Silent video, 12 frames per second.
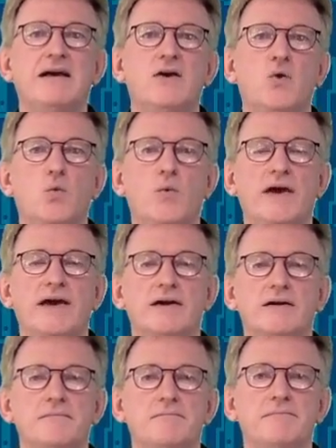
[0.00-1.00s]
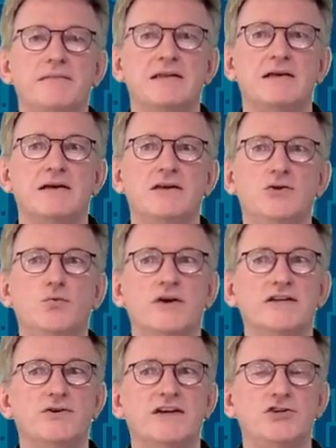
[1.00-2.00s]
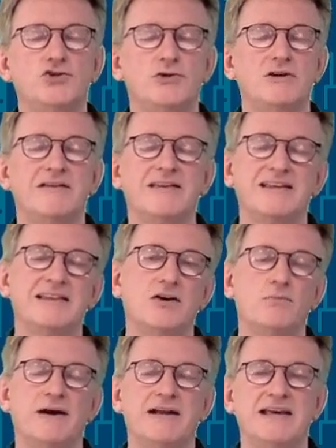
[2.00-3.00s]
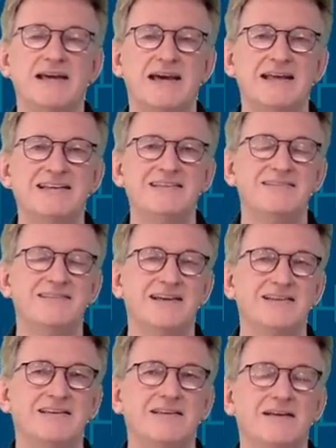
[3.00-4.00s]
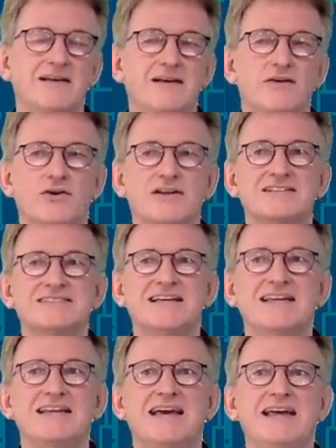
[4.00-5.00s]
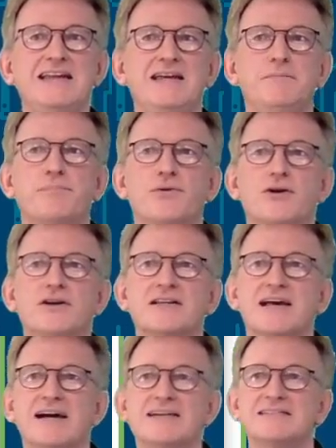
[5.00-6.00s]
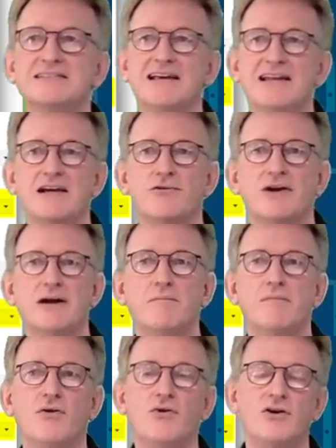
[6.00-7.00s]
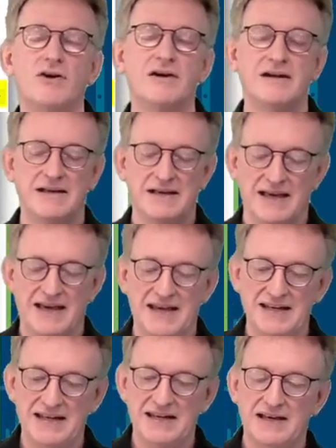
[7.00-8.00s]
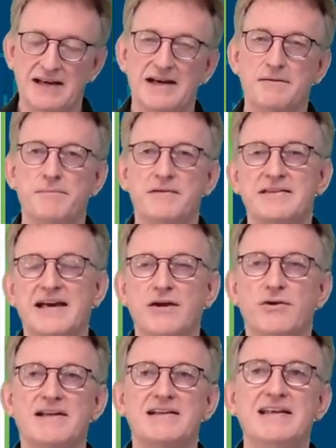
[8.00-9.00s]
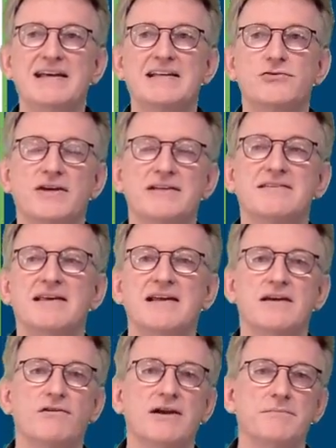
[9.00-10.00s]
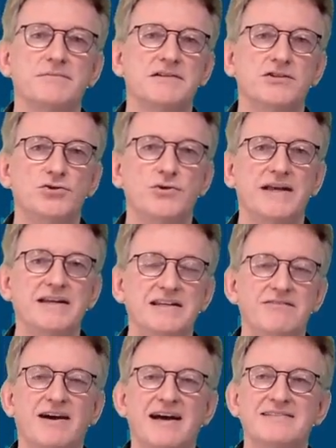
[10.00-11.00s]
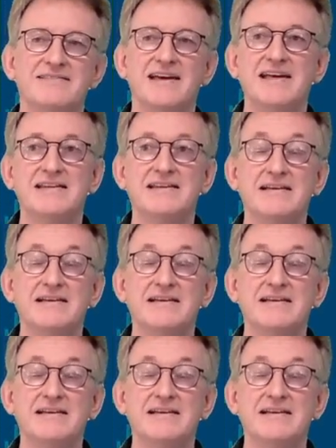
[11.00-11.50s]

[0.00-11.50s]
where you want to ensure that nobody can set or send any broadcast telegram or any directly addressed telegrams to any device and